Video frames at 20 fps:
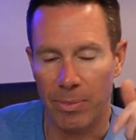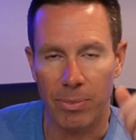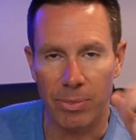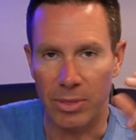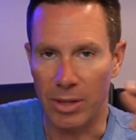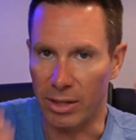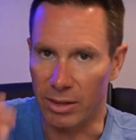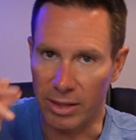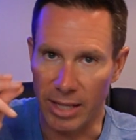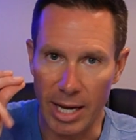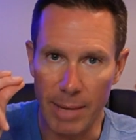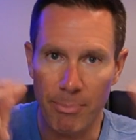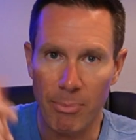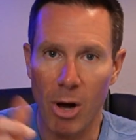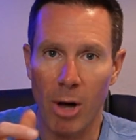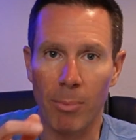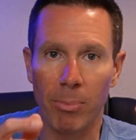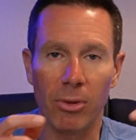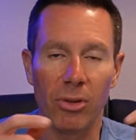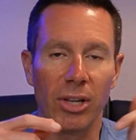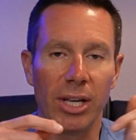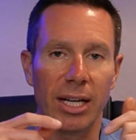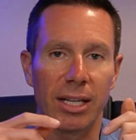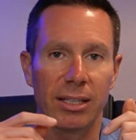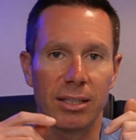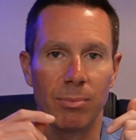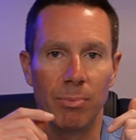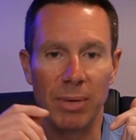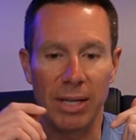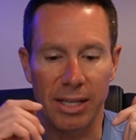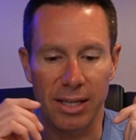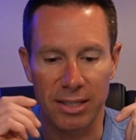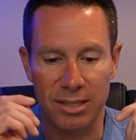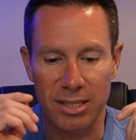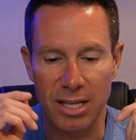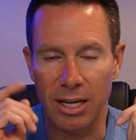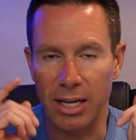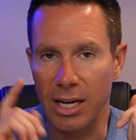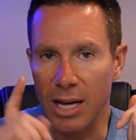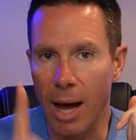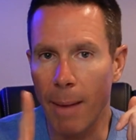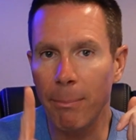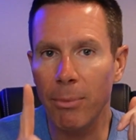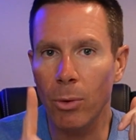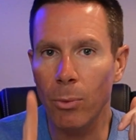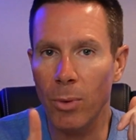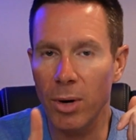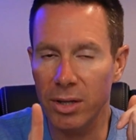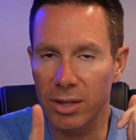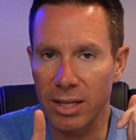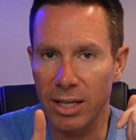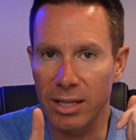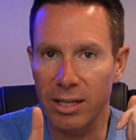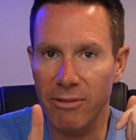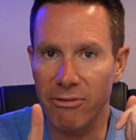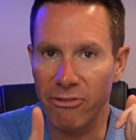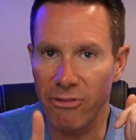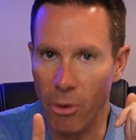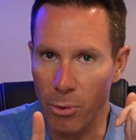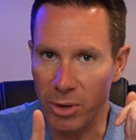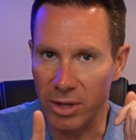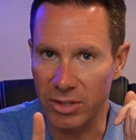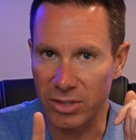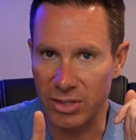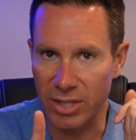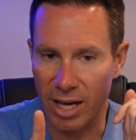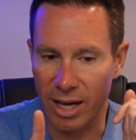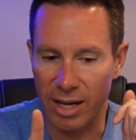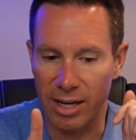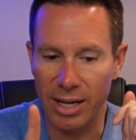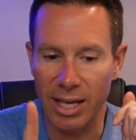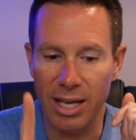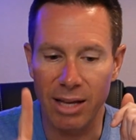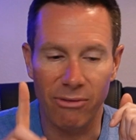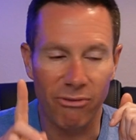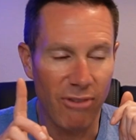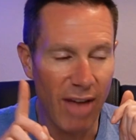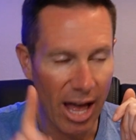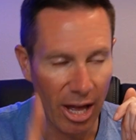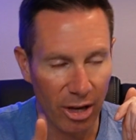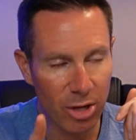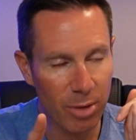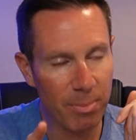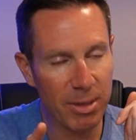the light bulb clicked, because the number one thing to focus on in value